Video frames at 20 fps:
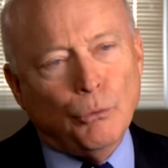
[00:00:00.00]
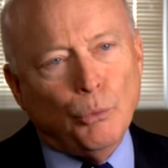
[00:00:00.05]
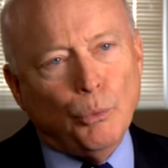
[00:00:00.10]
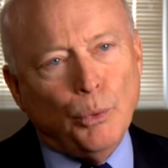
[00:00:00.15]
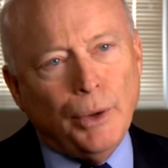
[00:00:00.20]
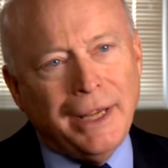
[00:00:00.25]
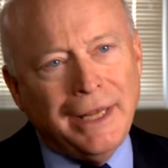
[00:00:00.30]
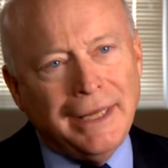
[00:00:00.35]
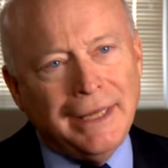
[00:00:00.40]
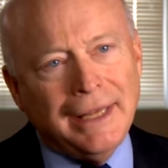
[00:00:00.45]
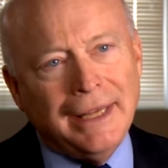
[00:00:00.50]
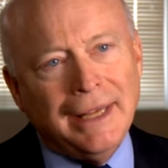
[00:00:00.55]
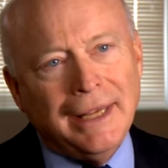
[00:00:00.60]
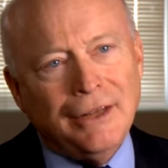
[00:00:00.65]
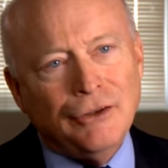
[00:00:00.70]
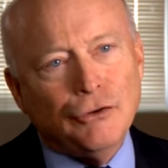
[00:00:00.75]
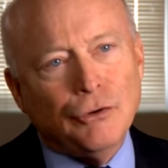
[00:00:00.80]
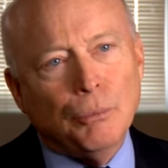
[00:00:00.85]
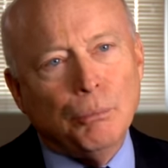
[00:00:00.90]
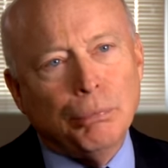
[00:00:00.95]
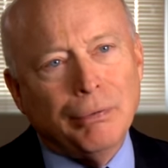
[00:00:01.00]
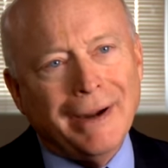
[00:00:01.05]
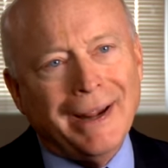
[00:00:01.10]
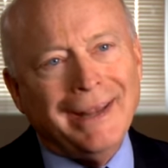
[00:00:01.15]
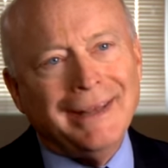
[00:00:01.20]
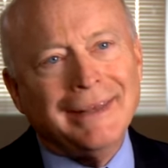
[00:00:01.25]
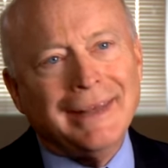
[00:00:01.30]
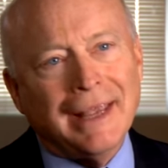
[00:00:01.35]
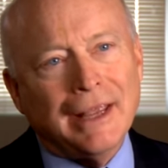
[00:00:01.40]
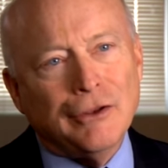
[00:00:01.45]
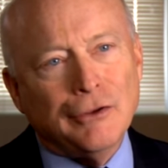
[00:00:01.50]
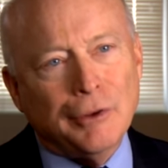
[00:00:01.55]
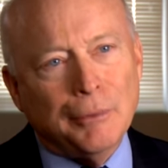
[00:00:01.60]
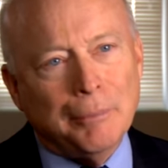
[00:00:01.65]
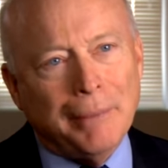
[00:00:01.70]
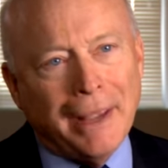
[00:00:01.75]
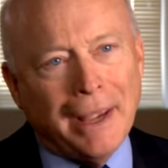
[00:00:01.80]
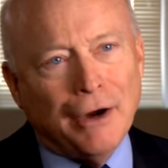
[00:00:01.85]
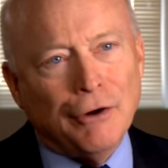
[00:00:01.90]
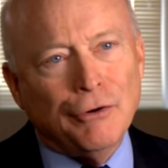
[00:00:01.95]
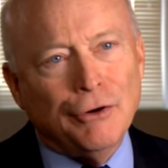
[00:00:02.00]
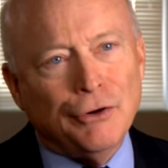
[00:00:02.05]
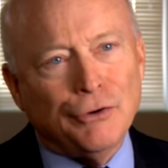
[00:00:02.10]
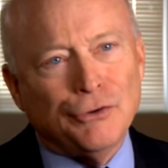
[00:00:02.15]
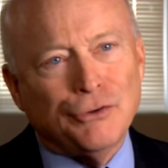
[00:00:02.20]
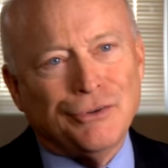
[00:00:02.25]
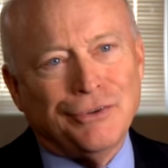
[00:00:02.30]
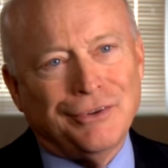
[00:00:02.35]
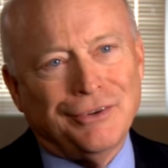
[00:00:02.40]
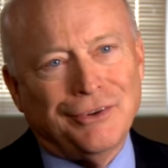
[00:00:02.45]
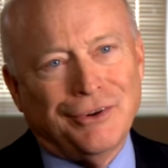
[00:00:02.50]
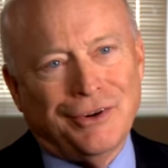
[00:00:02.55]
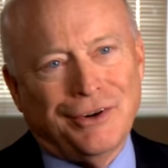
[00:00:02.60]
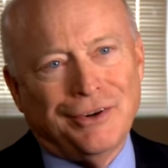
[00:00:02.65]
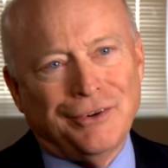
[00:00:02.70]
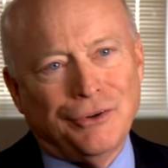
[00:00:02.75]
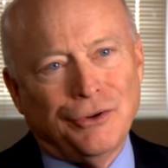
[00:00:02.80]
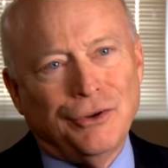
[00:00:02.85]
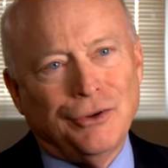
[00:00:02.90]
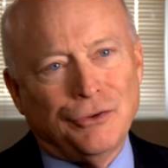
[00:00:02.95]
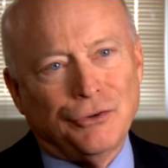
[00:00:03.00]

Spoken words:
We need to break down the barriers in our